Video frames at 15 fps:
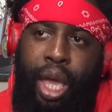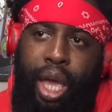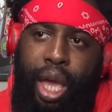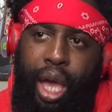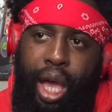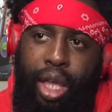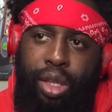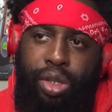
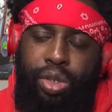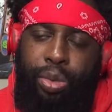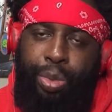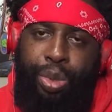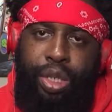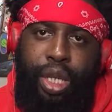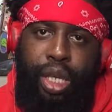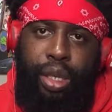And how you
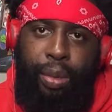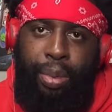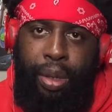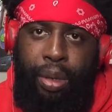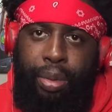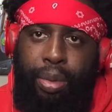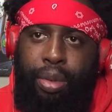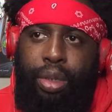protect your
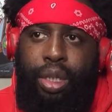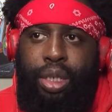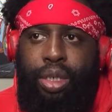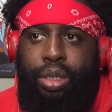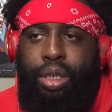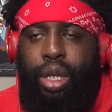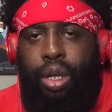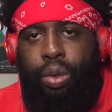people. And then
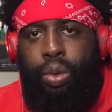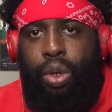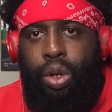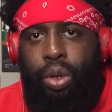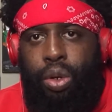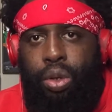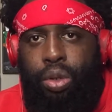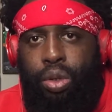she's like,
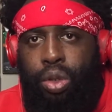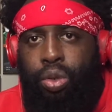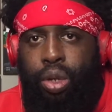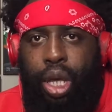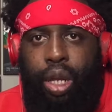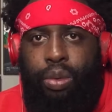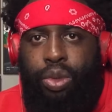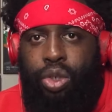well, your
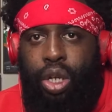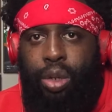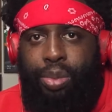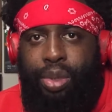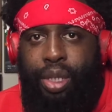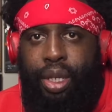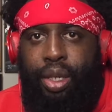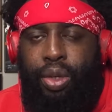dad was trying to
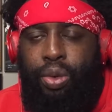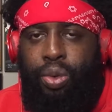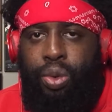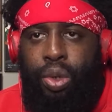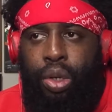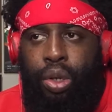protect you.